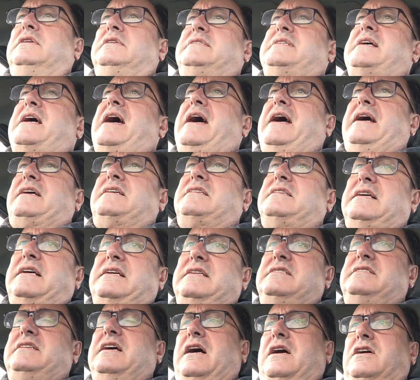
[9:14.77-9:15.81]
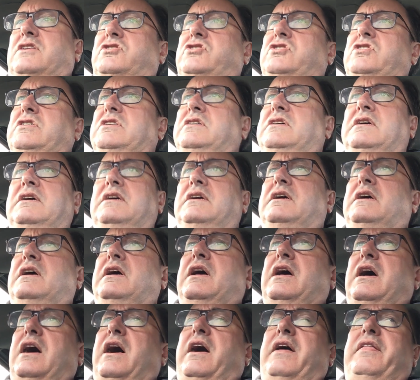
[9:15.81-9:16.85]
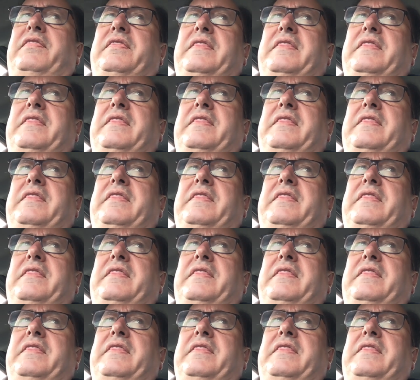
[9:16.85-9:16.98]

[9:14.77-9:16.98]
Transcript: tax, as such, uh,